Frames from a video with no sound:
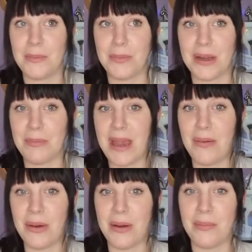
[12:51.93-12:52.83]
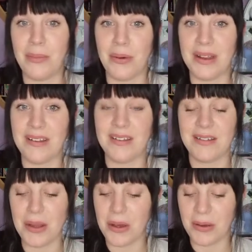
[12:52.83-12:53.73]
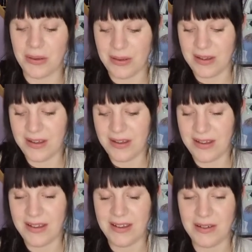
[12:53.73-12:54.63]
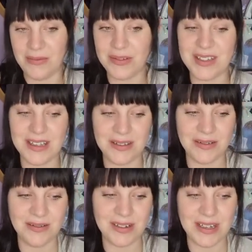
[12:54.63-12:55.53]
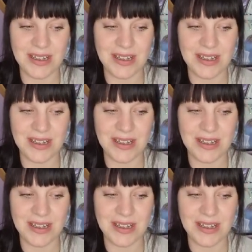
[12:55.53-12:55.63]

my PowerPoint, no, what's it called?